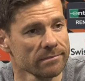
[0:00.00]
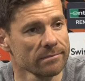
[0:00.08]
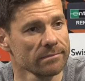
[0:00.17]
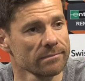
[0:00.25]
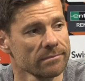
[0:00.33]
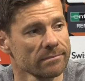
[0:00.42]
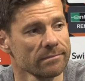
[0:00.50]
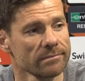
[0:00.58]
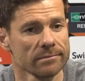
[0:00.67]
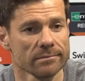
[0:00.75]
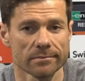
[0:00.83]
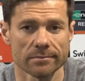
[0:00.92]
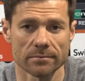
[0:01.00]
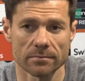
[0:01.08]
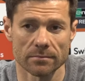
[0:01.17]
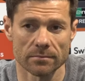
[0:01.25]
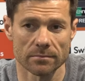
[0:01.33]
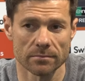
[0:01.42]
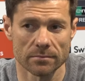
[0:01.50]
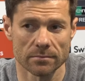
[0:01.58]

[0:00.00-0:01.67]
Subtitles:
[no speech]